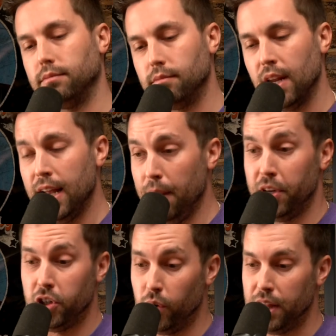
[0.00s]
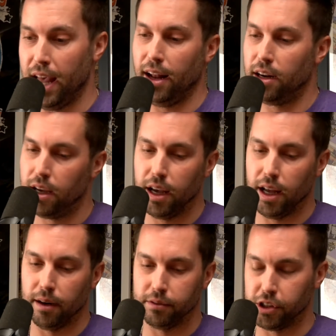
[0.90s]
And I've been doing that. And
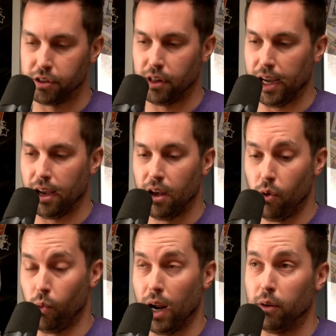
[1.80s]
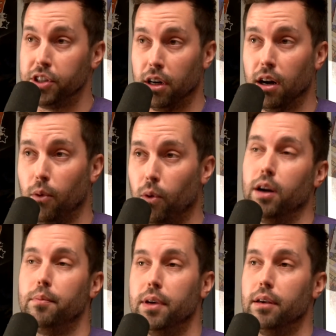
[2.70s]
I'm just like, when I was younger, I wanted
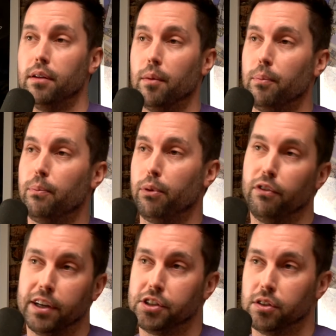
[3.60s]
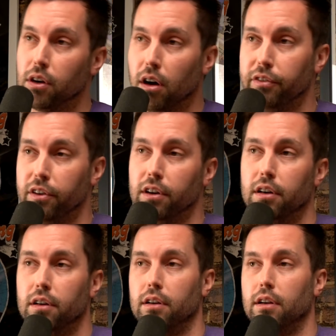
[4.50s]
to be a professional golfer.
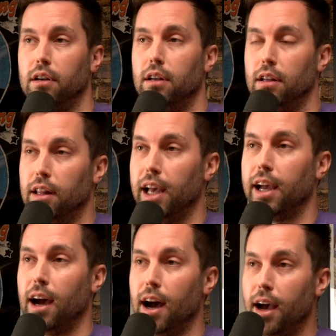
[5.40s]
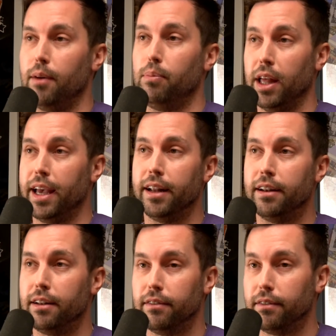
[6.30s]
Like, I
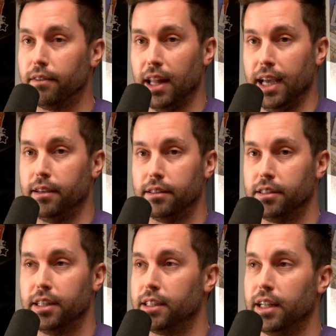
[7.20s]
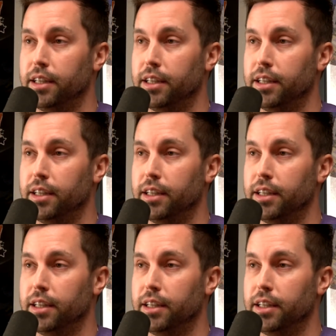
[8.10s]
played like 6 days a week.